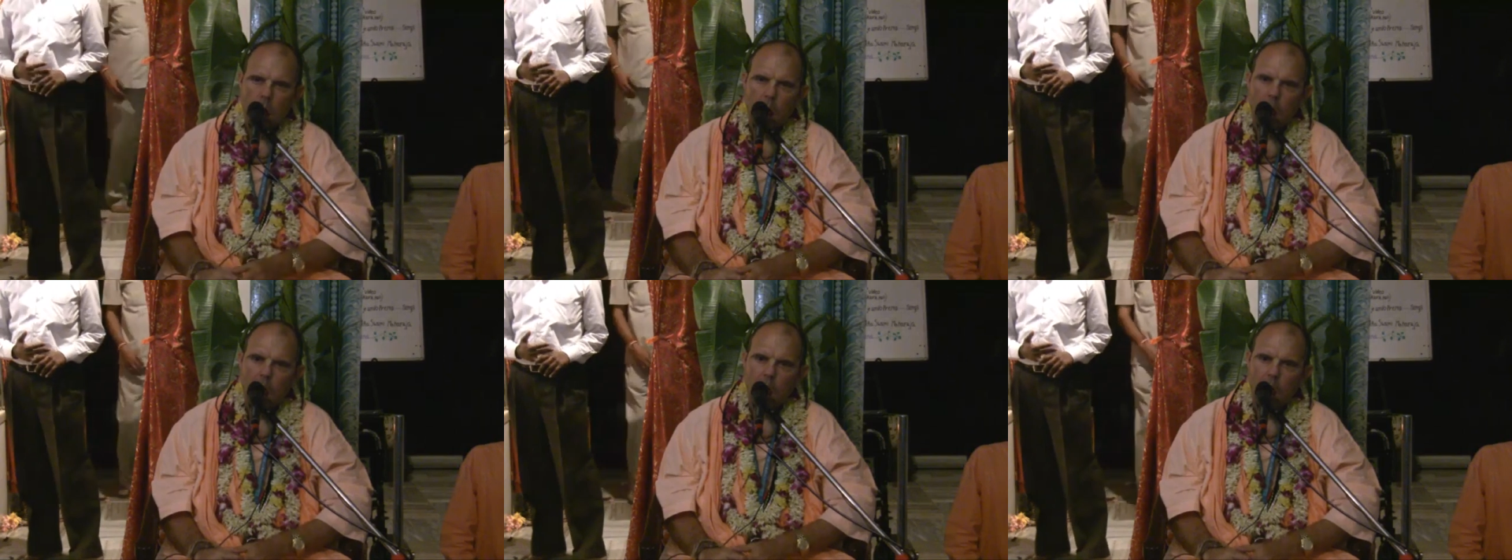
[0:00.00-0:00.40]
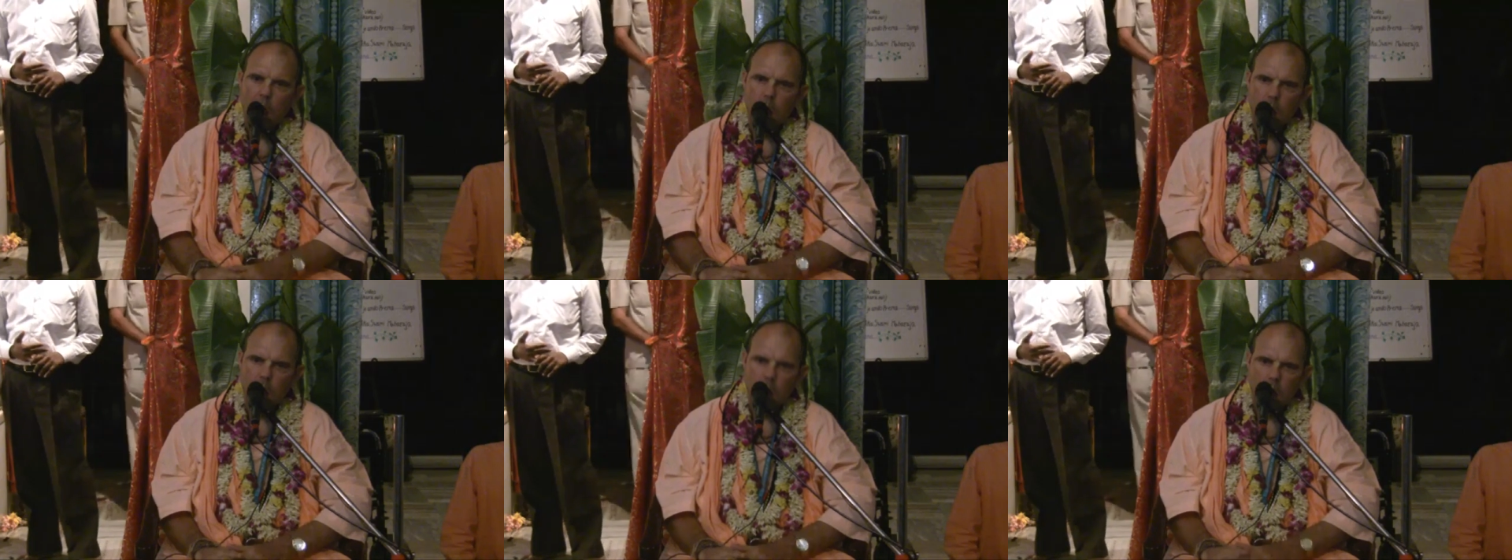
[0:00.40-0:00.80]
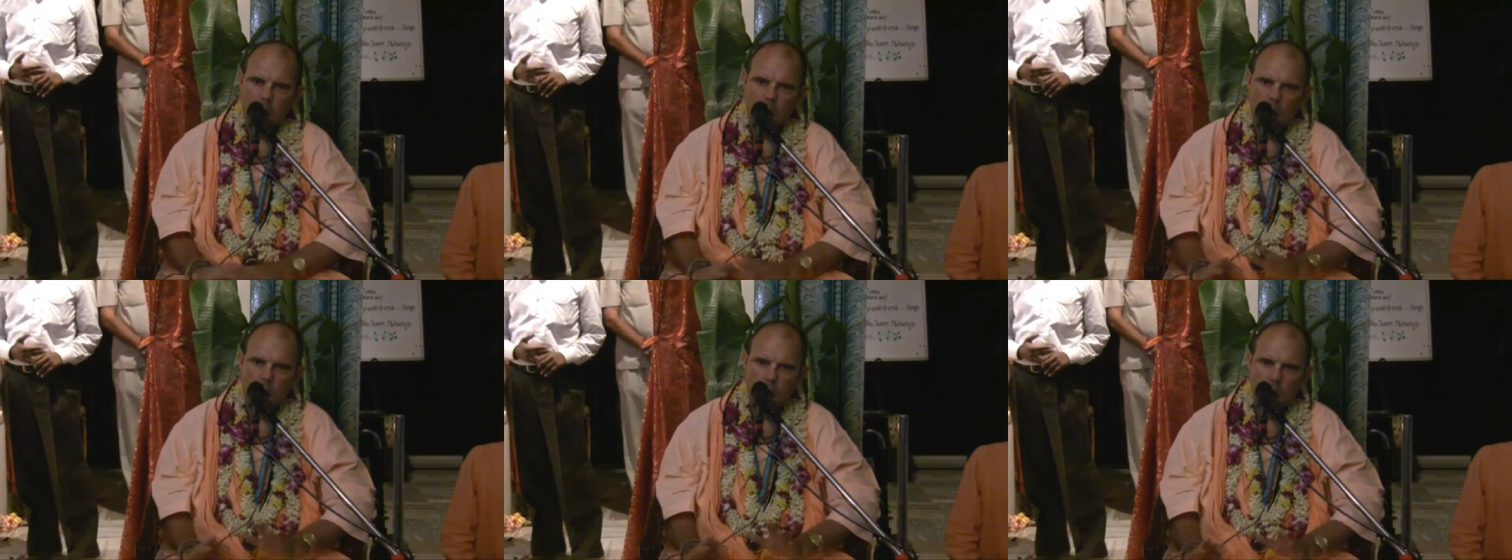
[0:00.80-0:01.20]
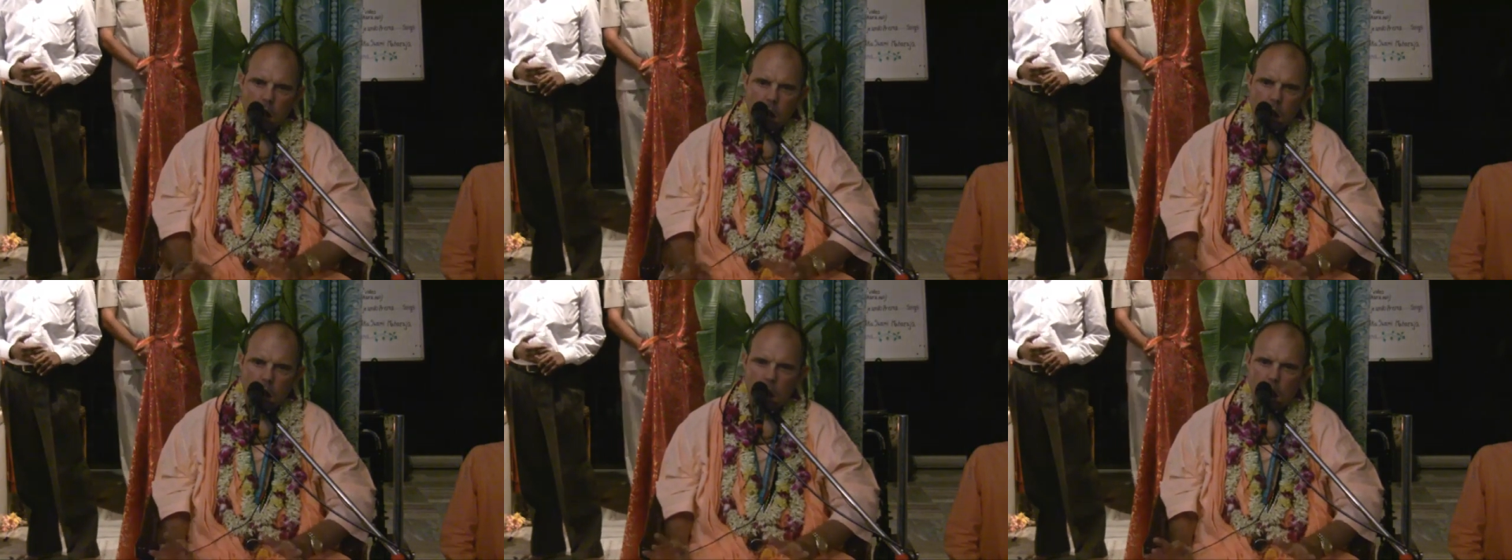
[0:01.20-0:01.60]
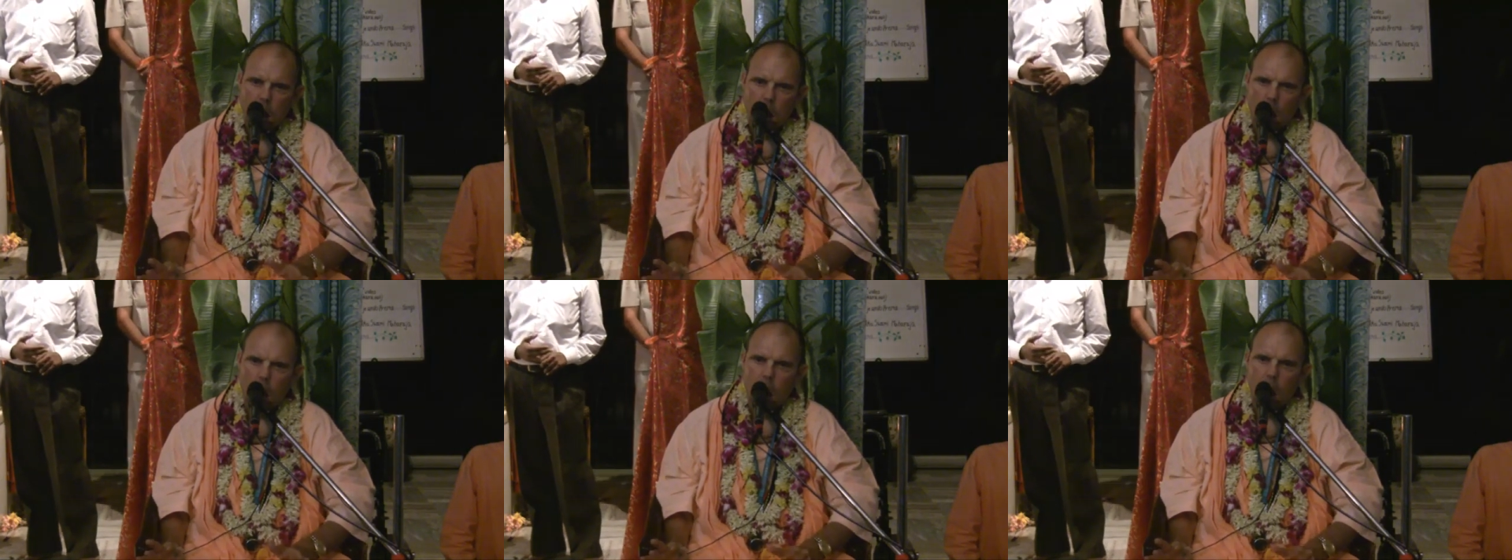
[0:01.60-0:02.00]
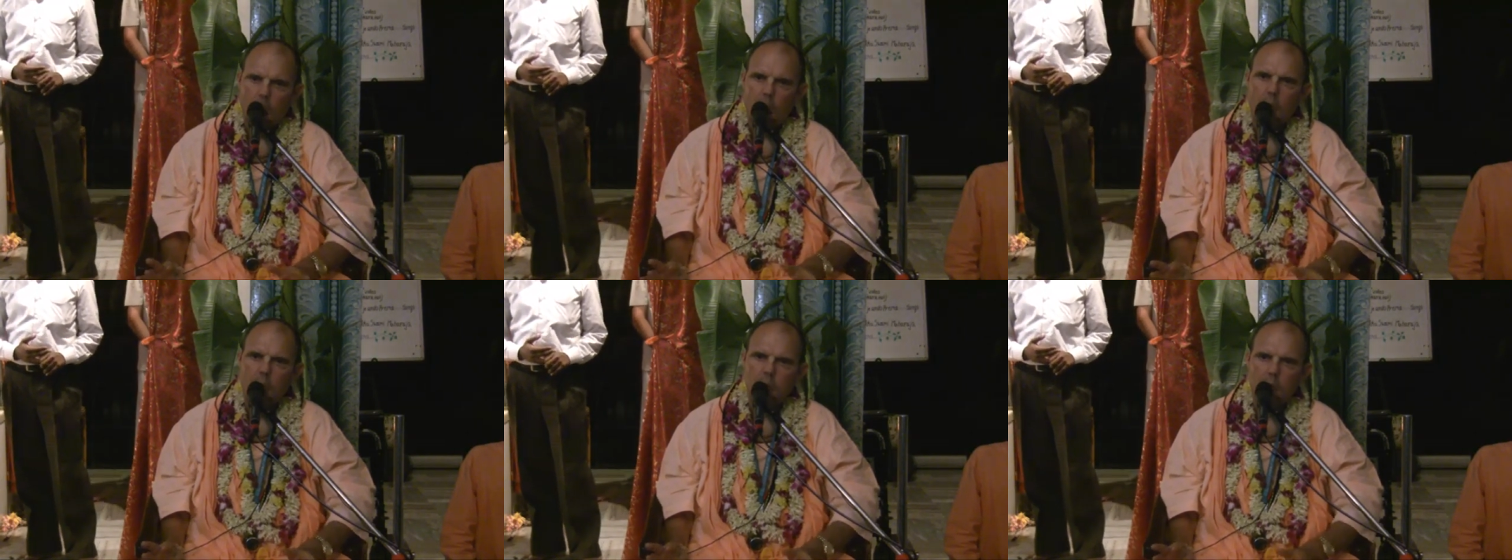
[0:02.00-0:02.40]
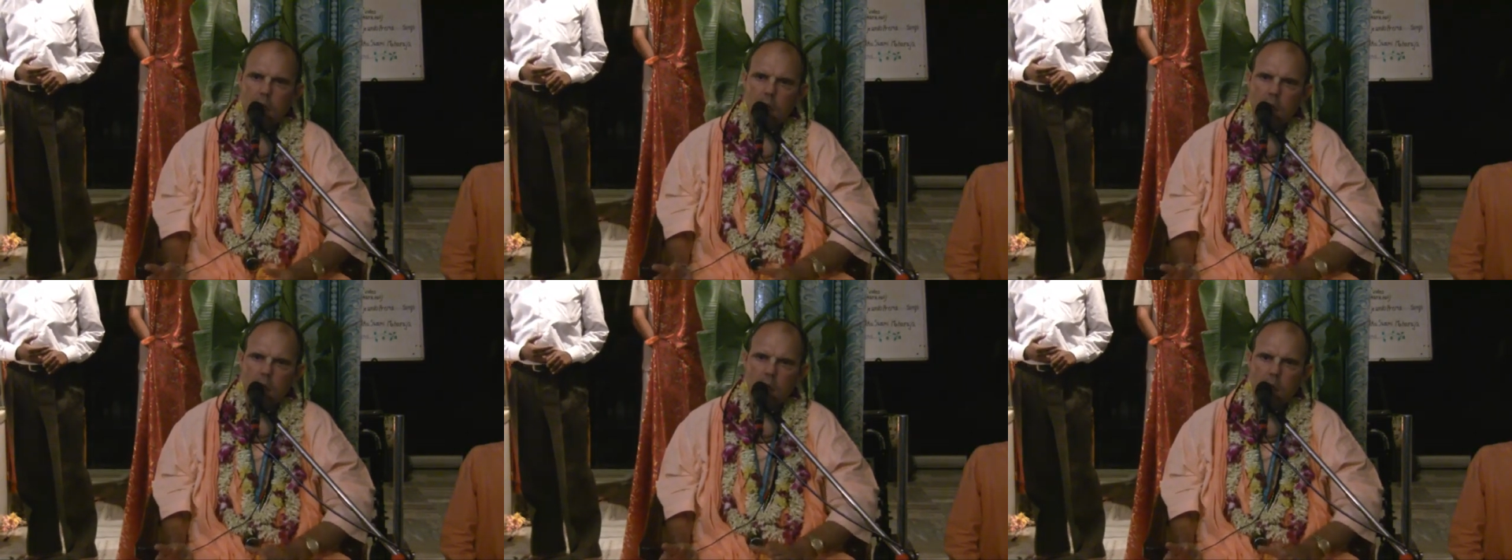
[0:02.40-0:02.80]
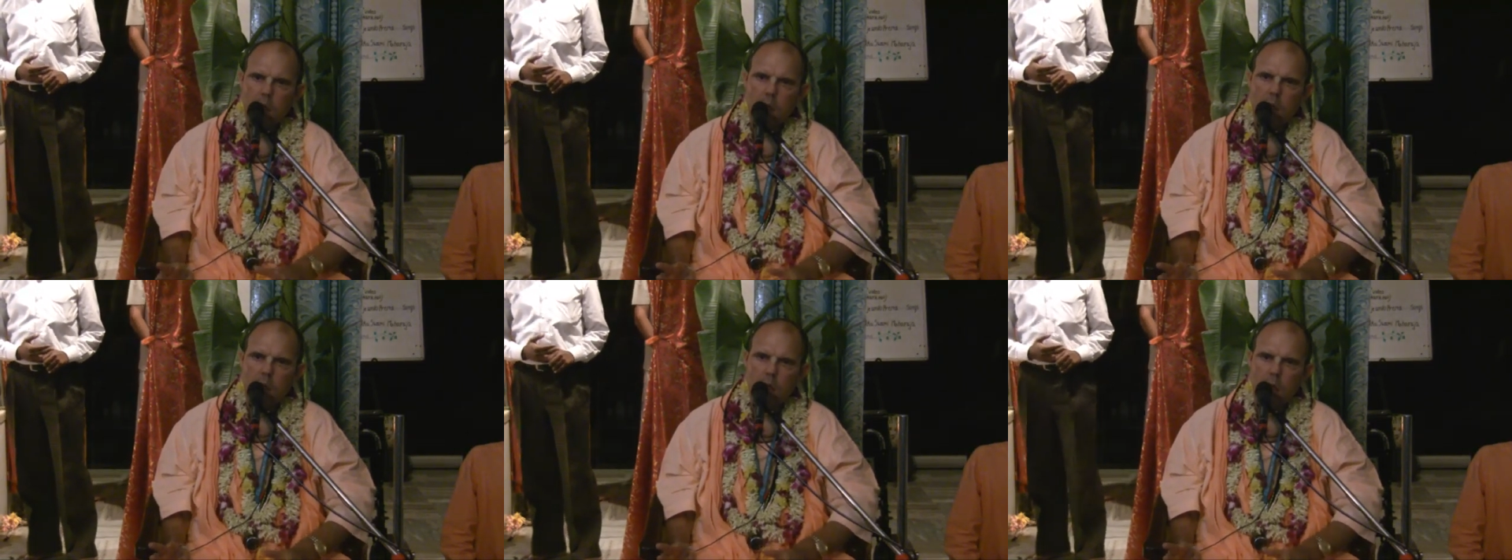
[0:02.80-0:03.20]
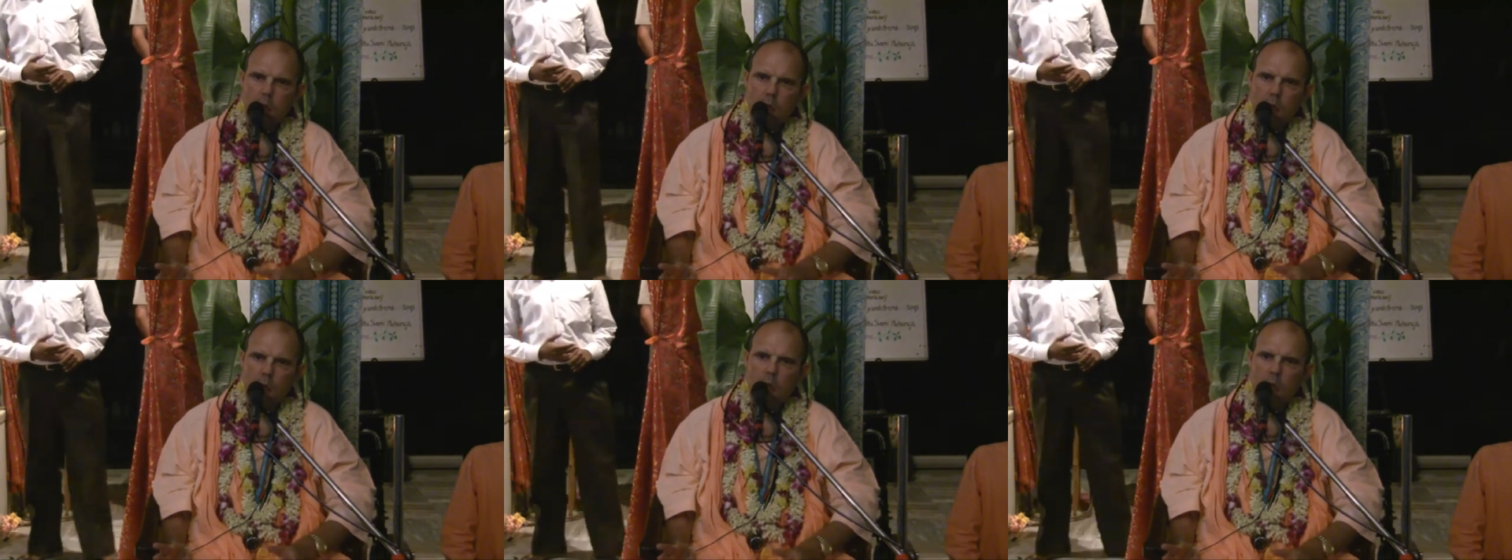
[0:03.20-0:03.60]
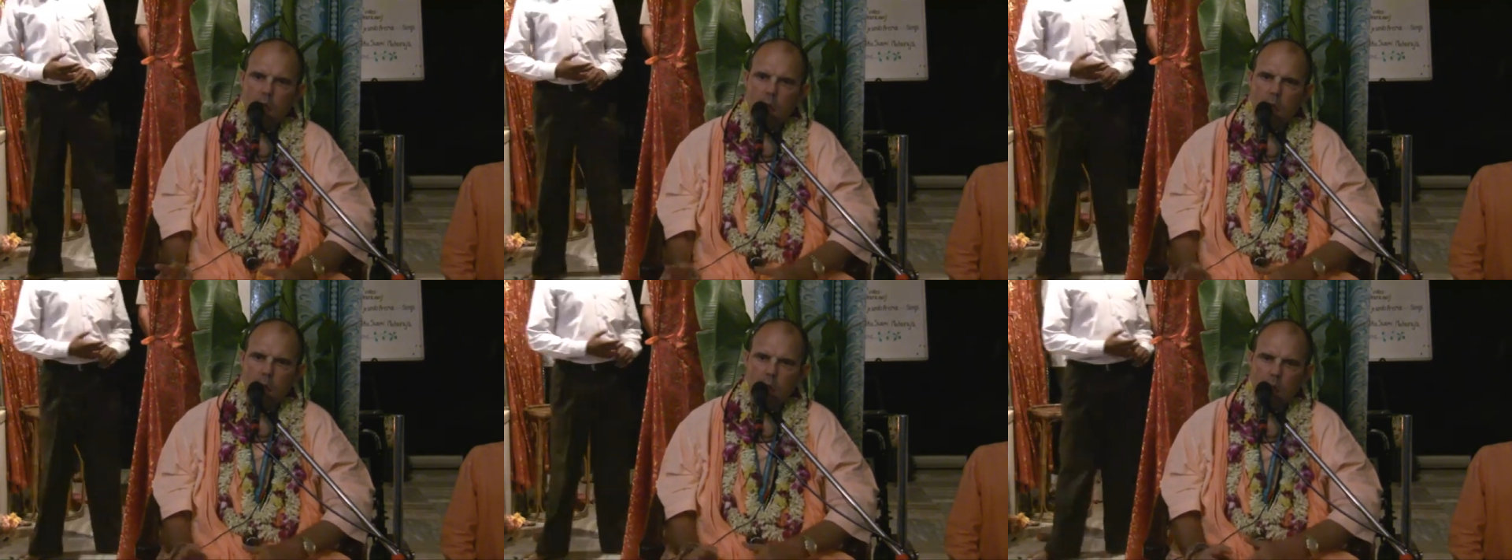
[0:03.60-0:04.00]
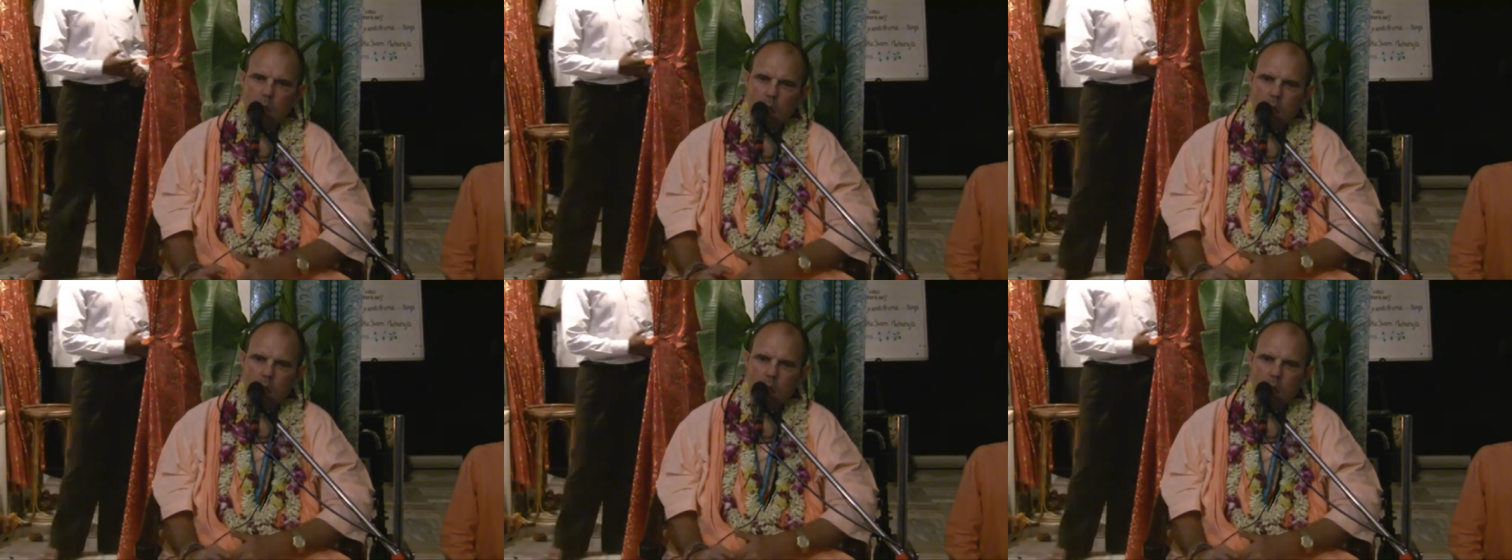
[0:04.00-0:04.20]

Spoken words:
and he cancelled his trip to Calcutta.